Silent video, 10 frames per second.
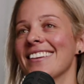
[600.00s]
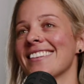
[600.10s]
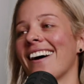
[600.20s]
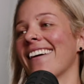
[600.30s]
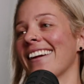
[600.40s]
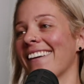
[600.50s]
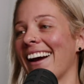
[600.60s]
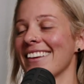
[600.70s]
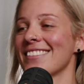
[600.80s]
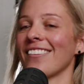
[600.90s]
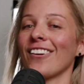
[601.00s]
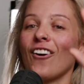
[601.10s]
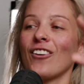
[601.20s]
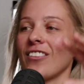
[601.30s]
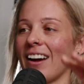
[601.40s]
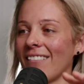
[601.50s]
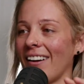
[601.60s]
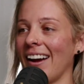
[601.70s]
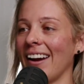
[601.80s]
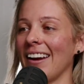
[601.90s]
So anyway, so they go do that,
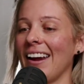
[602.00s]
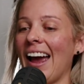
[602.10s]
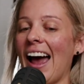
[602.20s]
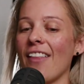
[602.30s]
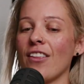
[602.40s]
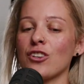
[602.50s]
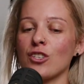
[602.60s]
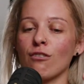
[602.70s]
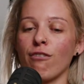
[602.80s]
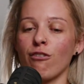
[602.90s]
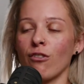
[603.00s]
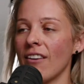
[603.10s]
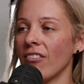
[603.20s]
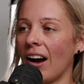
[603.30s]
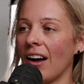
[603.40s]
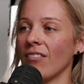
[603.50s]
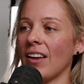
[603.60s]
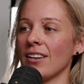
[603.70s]
right? And then they're just forever then